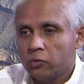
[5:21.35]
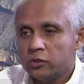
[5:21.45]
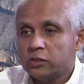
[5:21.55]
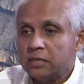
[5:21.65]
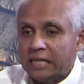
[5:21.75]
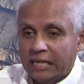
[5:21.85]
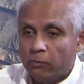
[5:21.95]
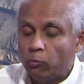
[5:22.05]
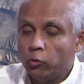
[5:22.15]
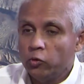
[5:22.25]
it was
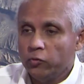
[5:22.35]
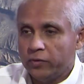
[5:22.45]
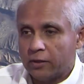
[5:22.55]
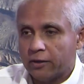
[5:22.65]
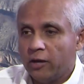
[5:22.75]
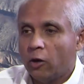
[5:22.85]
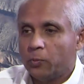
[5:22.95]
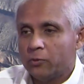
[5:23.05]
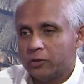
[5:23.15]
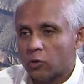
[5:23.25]
improving or
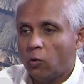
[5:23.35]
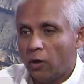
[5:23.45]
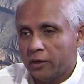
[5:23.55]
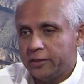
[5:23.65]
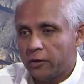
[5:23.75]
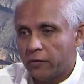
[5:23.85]
helping with the quality of